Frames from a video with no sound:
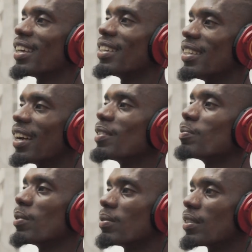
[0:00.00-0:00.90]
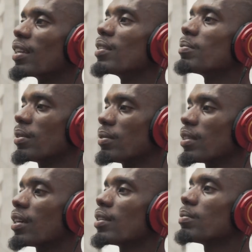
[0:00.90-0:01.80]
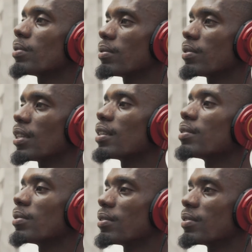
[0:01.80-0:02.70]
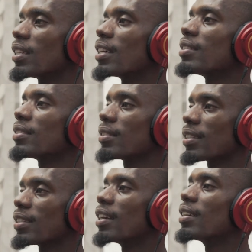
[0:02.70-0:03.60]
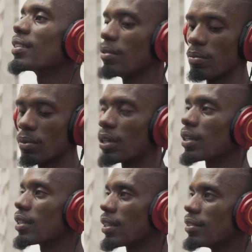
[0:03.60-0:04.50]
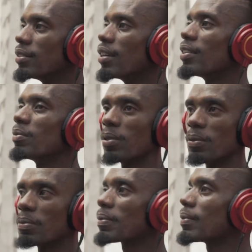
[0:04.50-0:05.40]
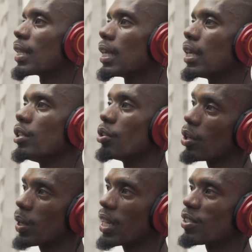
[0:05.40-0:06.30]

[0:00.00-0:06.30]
Daddy Boom, Daddy Boom, Daddy Boom, Daddy Boom, Daddy Shucking, I come back again, Daddy Boom. You know that